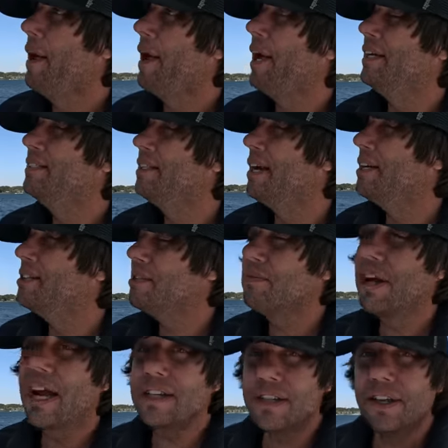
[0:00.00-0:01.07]
And uh,
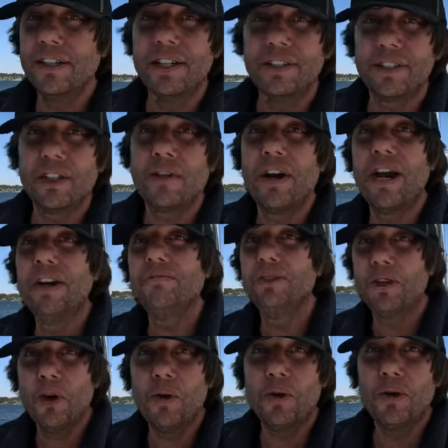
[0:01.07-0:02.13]
some guys on Instagram,
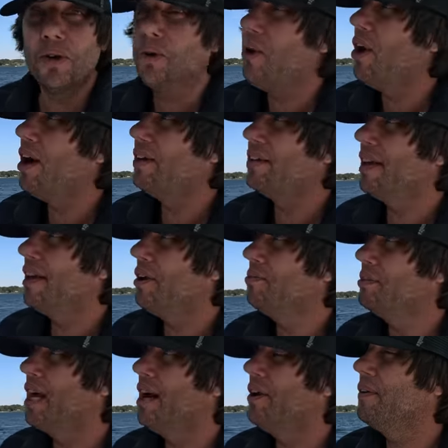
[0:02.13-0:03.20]
you know who you are, that
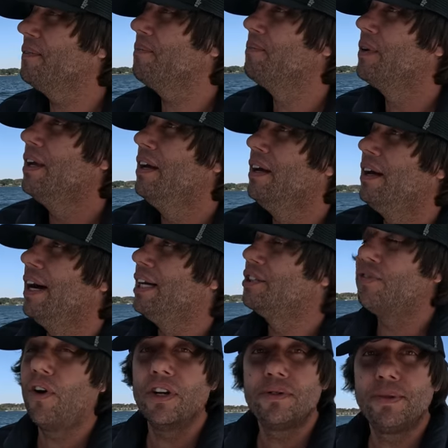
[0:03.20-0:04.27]
helped out
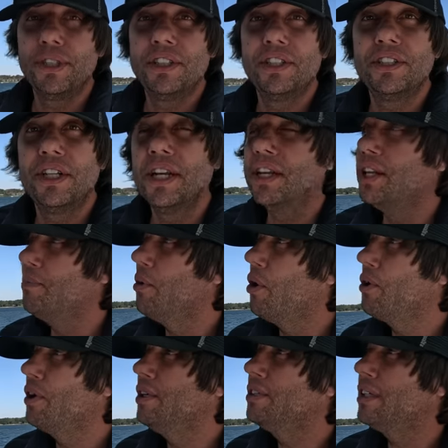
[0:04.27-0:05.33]
as far as positioning the
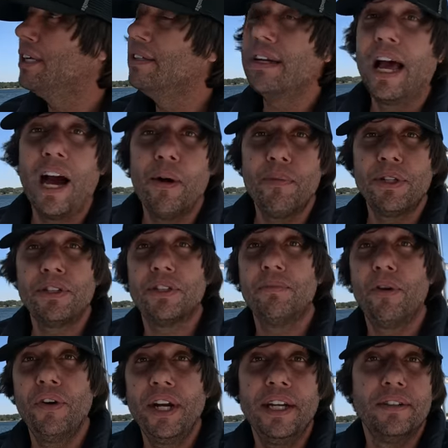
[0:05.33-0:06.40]
motors, and Albertson
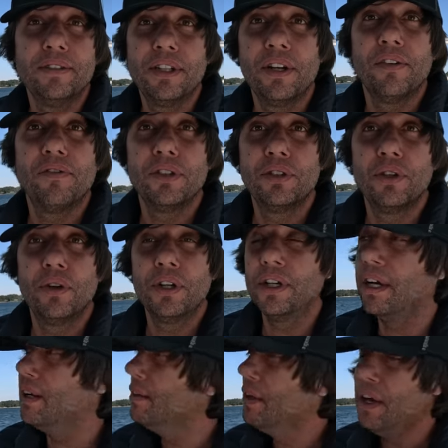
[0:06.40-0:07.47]
Marine, you know, for
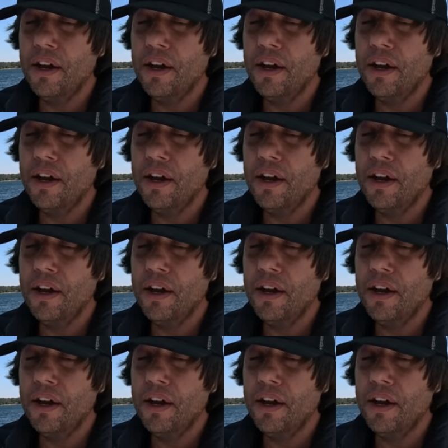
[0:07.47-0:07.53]
doing... Uh,